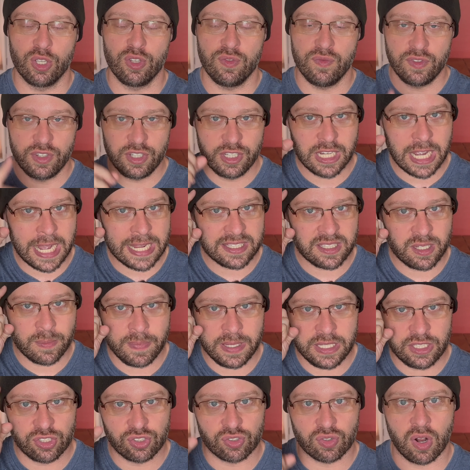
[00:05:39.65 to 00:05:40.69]
You've got to
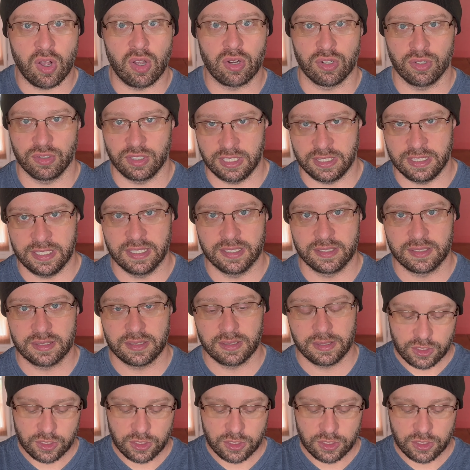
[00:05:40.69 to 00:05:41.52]
be stronger than this.